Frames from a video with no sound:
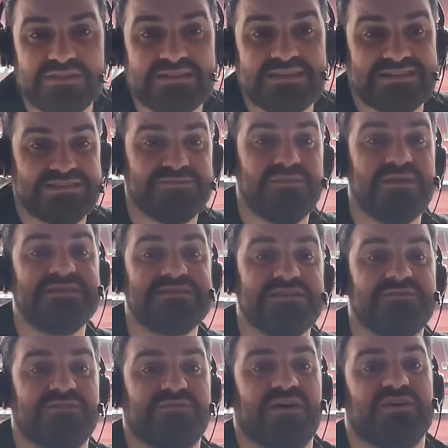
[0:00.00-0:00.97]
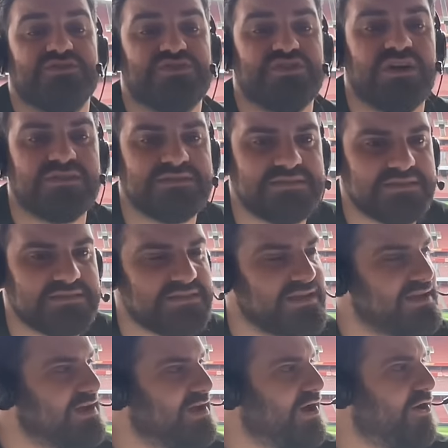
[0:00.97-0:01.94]
and dismissive of our chances
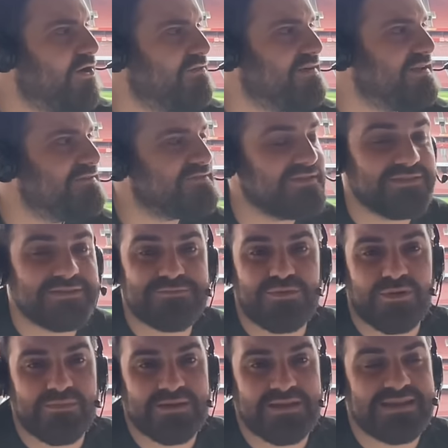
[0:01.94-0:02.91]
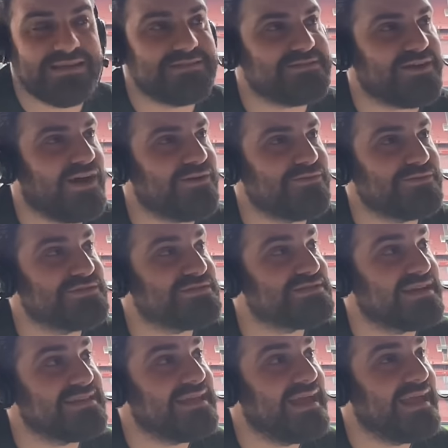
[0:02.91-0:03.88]
of lifting the Premier League title on
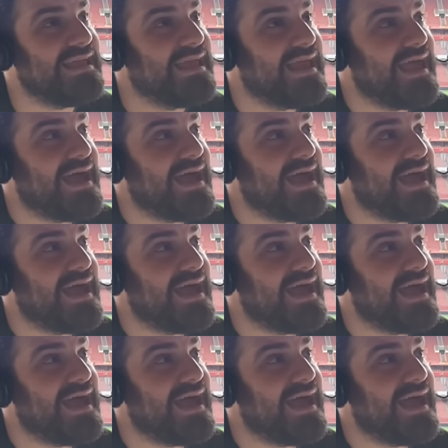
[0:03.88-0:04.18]
Sunday,